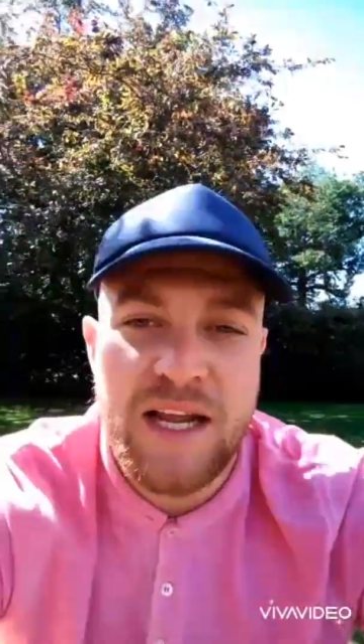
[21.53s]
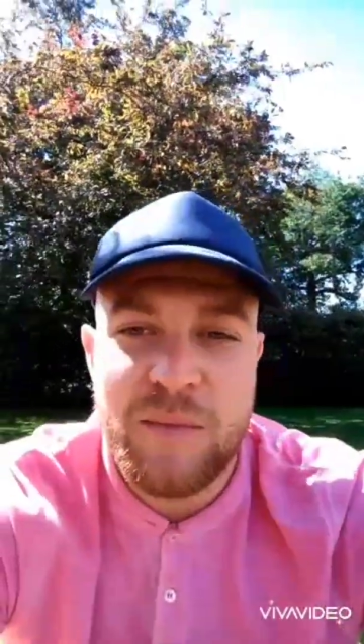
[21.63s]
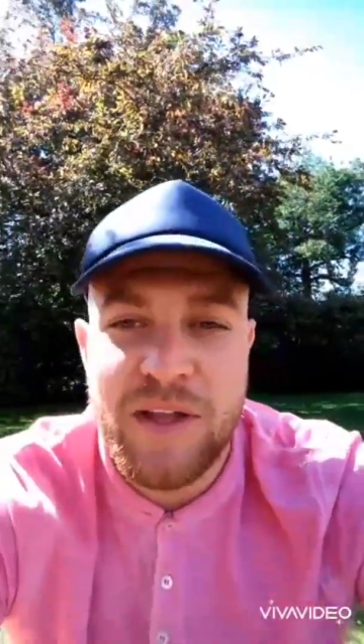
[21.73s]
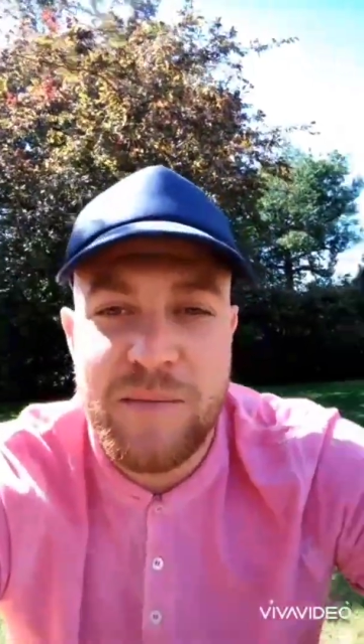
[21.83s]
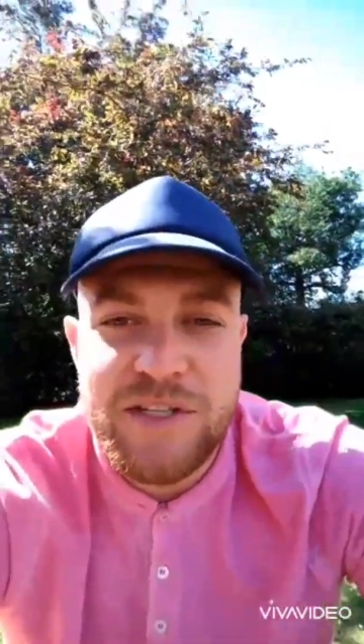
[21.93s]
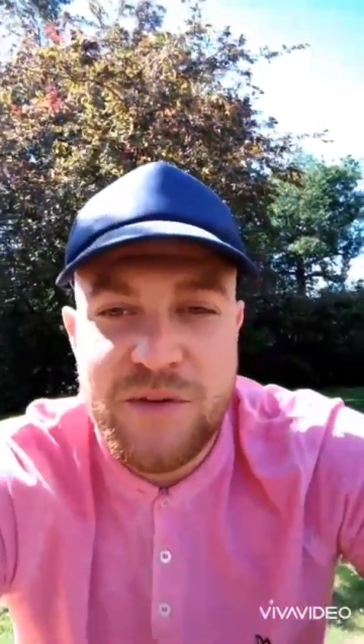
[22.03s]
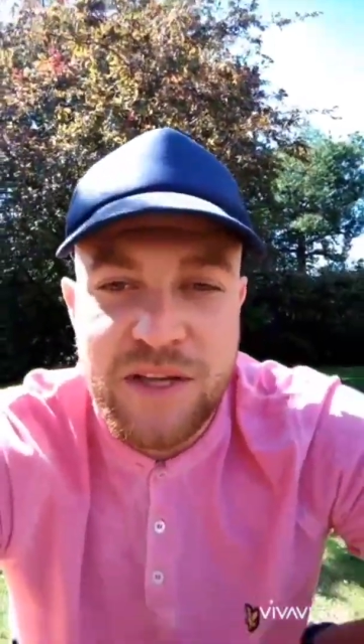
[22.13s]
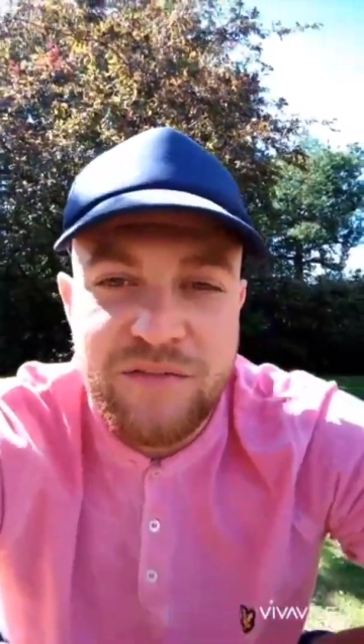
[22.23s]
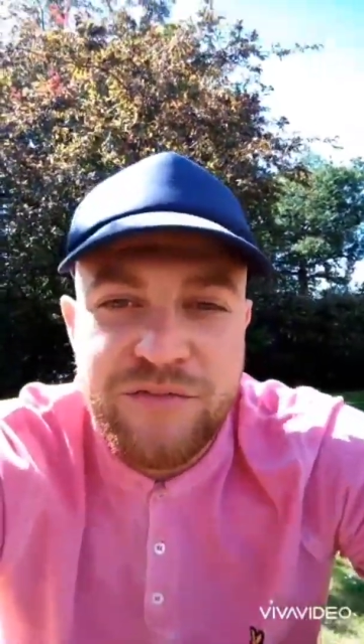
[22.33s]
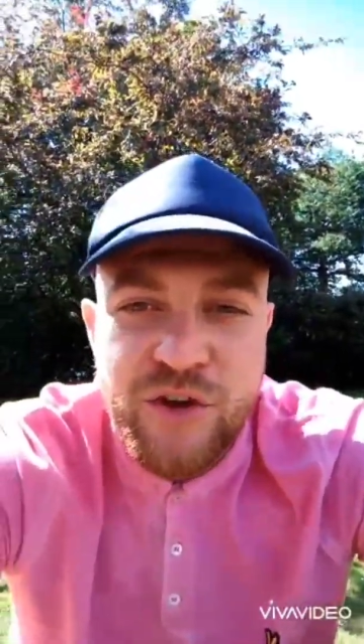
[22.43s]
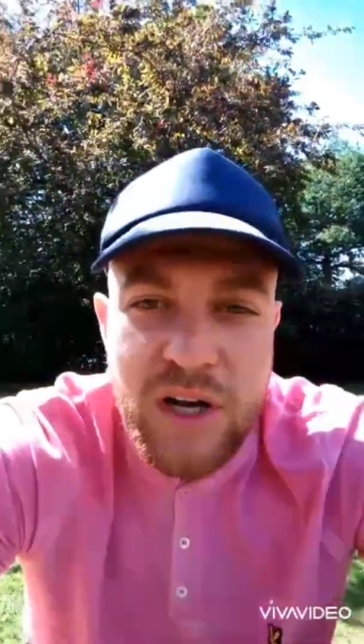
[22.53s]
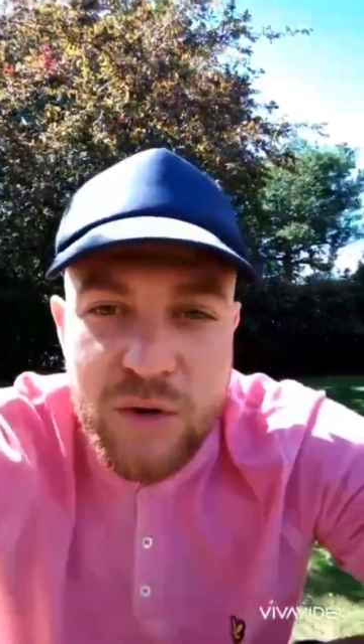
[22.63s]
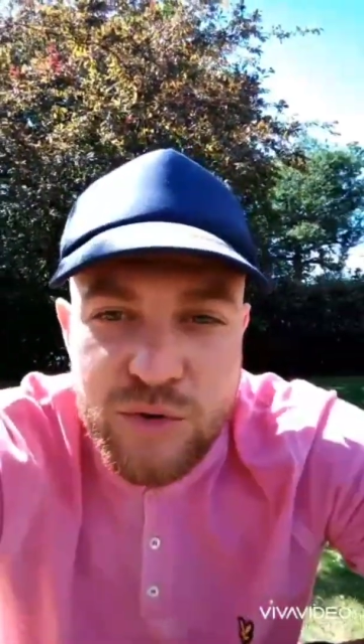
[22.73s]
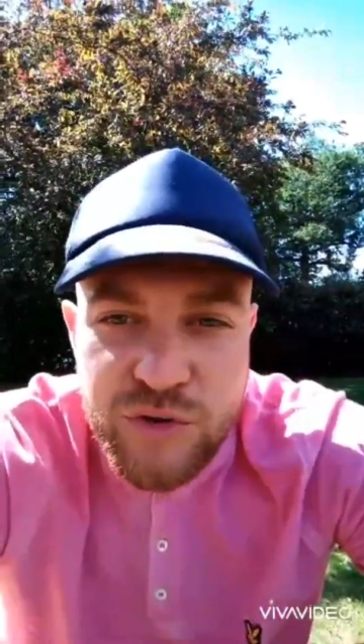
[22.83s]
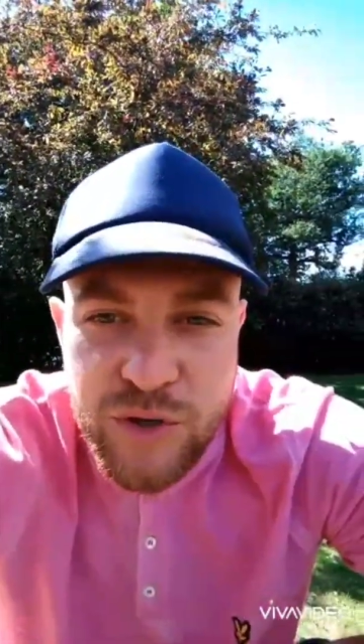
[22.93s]
We're going to be doing a few
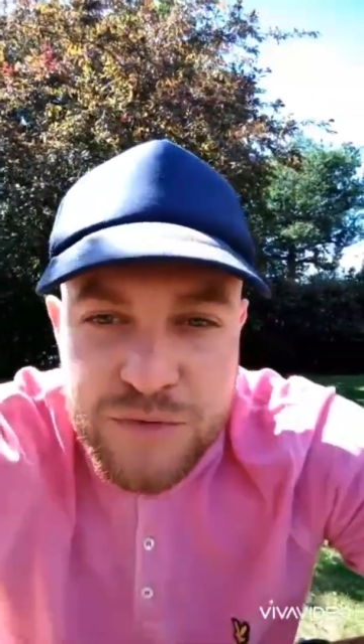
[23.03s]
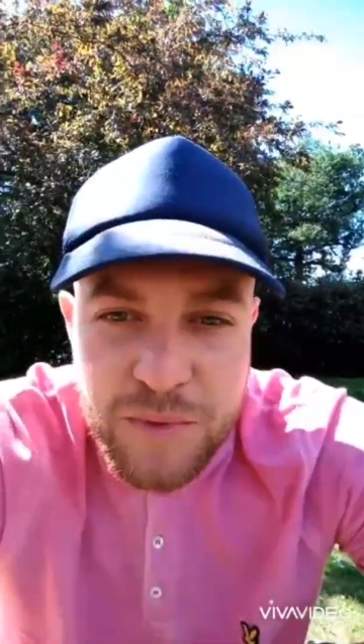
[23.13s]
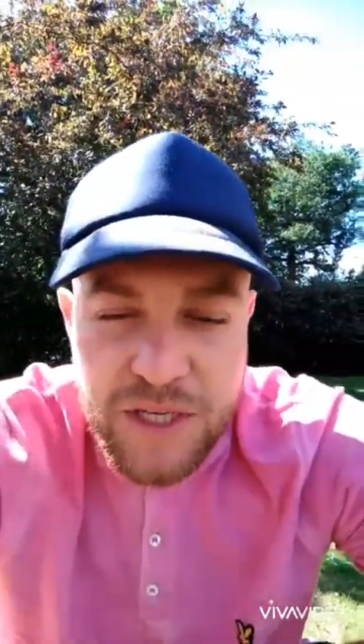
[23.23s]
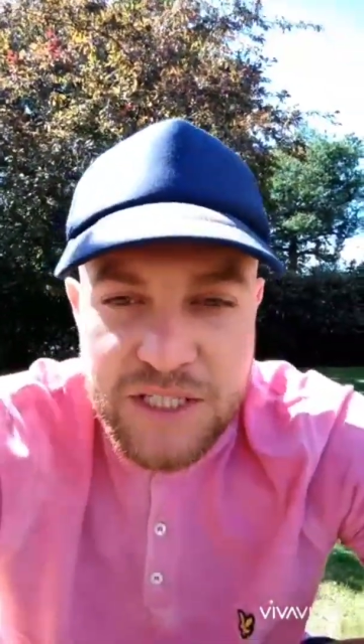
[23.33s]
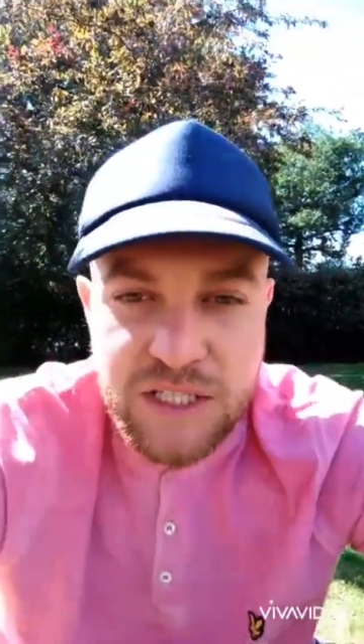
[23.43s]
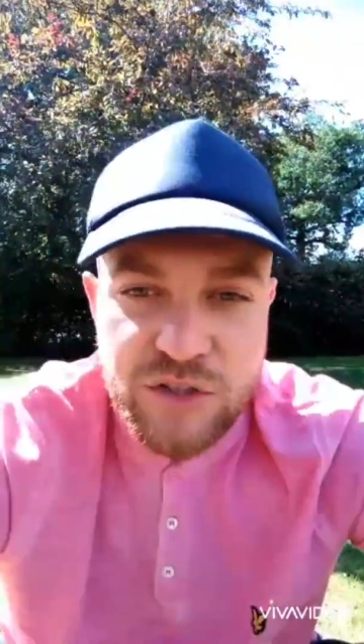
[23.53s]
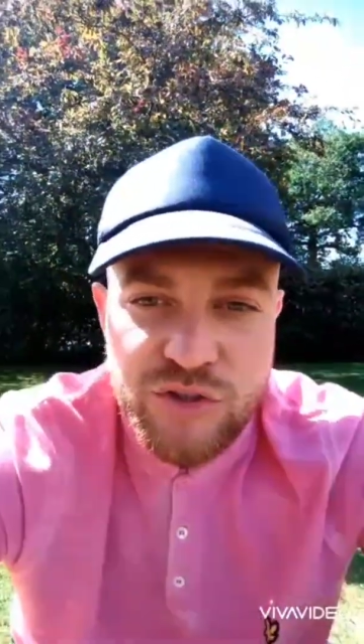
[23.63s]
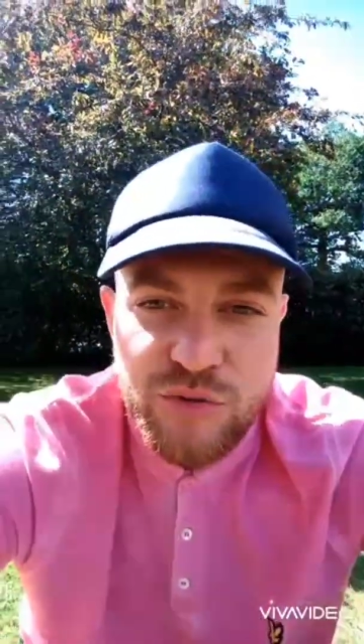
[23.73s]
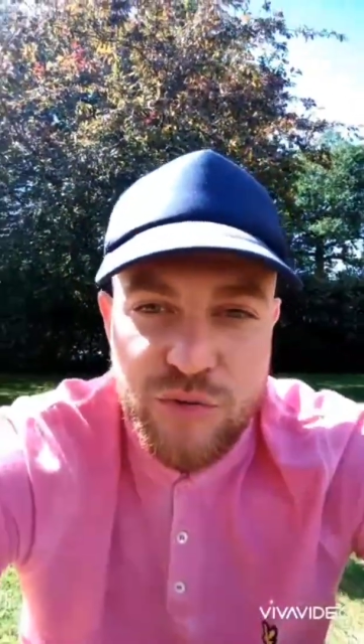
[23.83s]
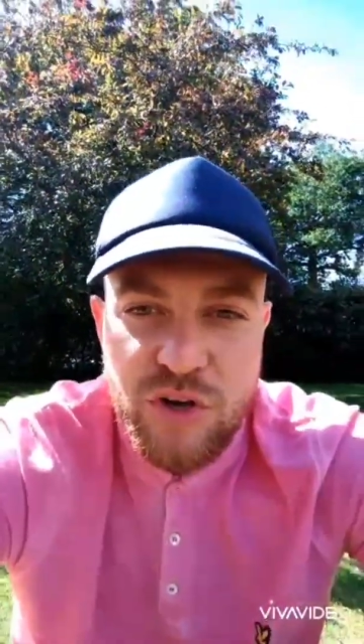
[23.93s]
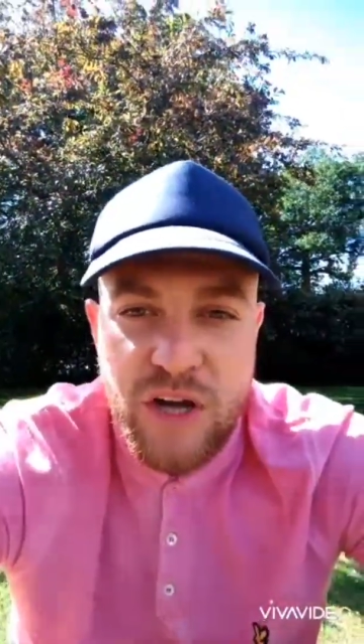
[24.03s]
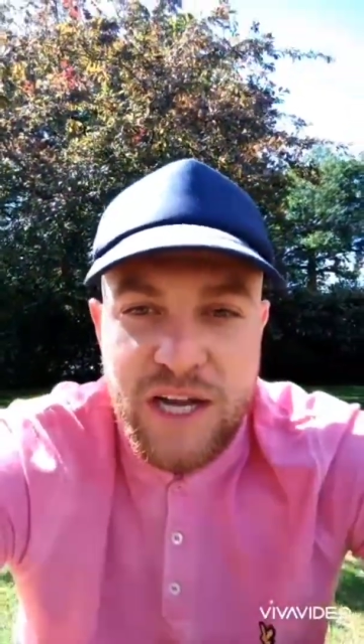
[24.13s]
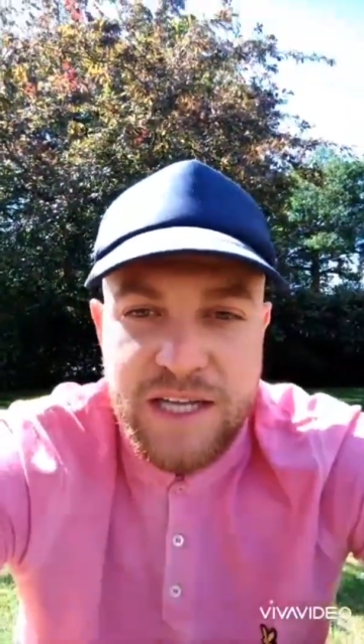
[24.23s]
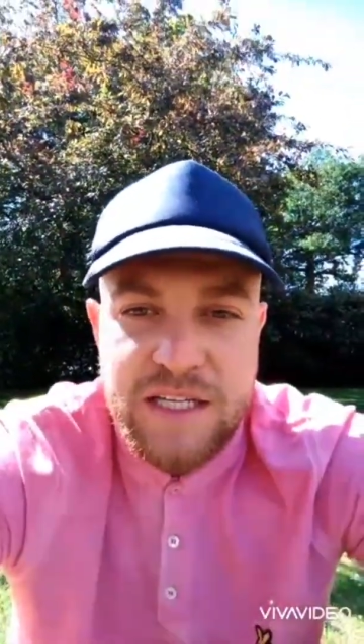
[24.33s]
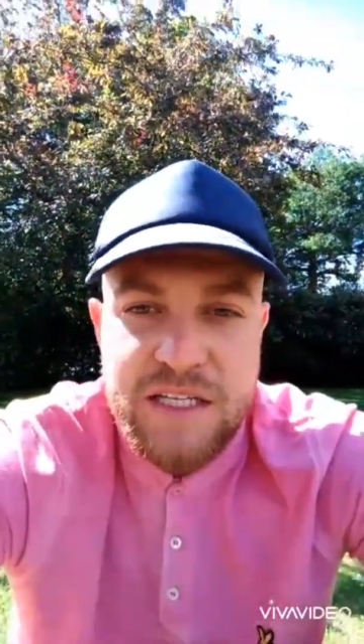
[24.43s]
little drills. I'm going to teach you
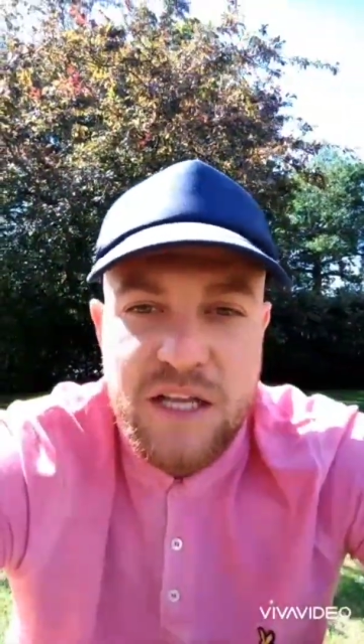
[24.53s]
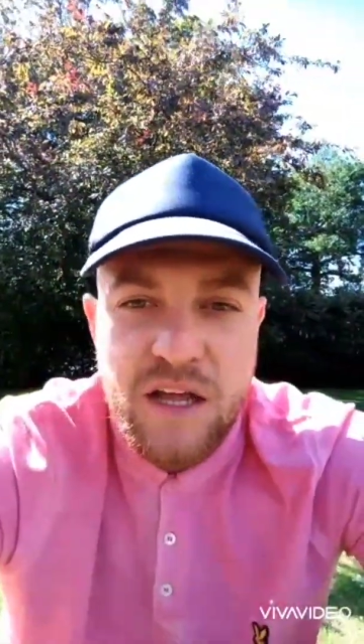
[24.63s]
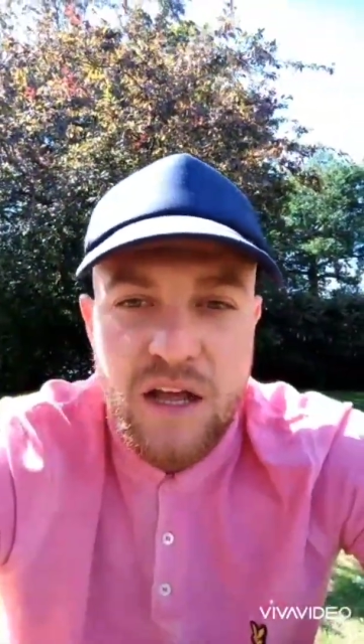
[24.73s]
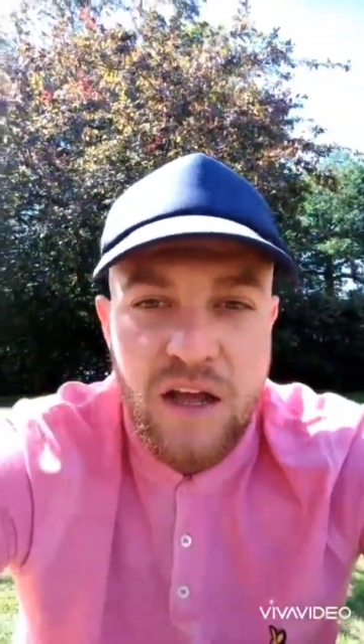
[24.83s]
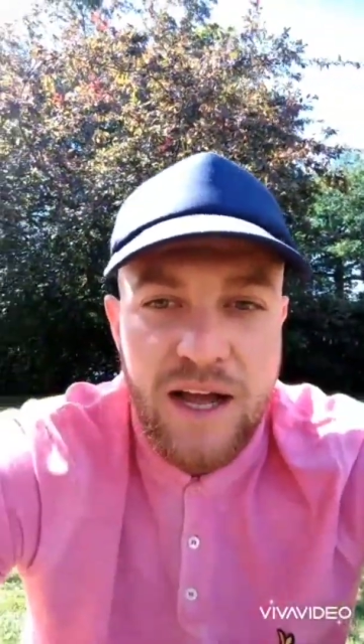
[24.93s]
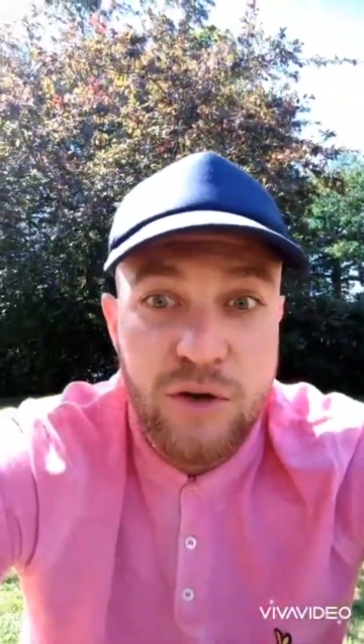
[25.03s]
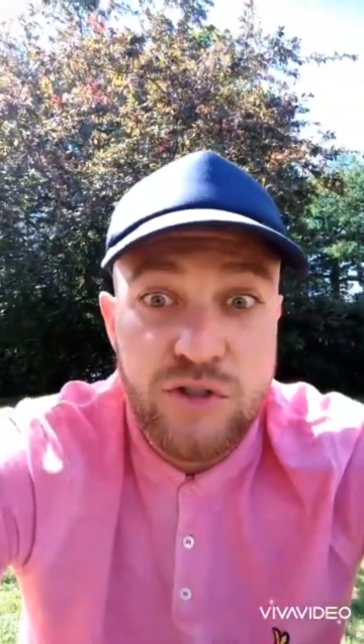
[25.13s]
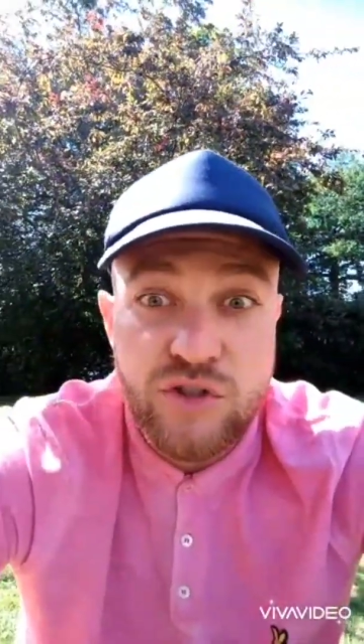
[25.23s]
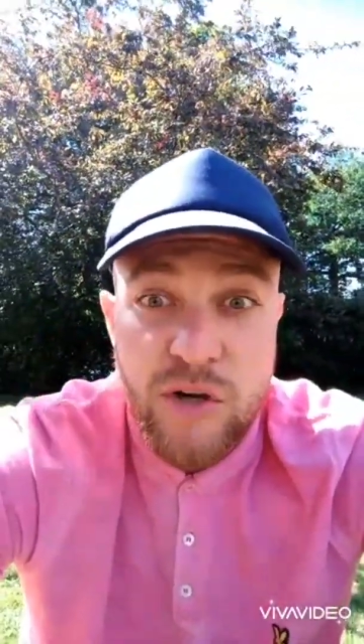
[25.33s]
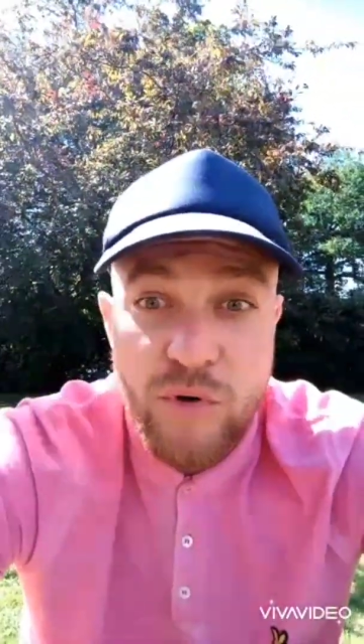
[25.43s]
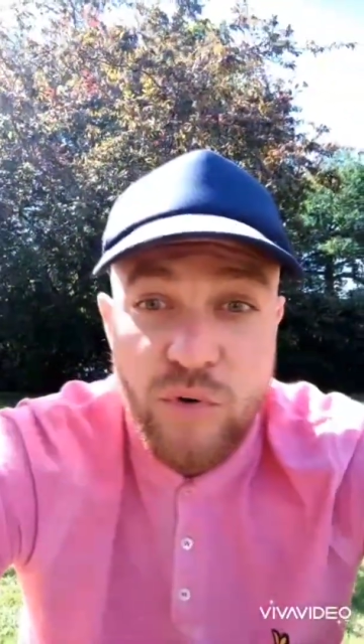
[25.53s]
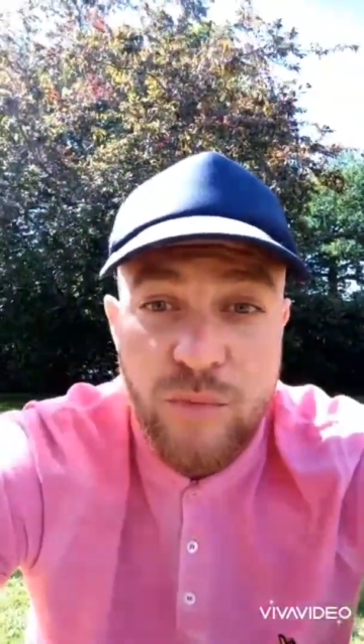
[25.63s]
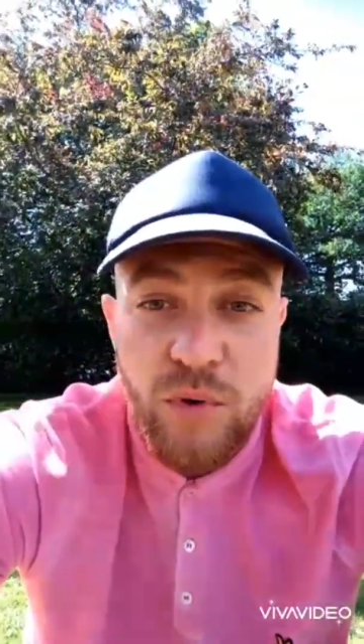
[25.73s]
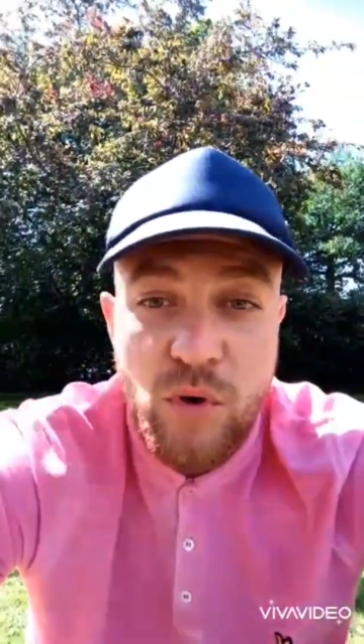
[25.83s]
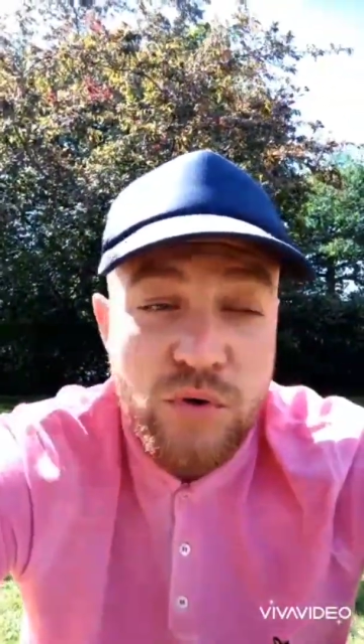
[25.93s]
guys how to dribble the ball,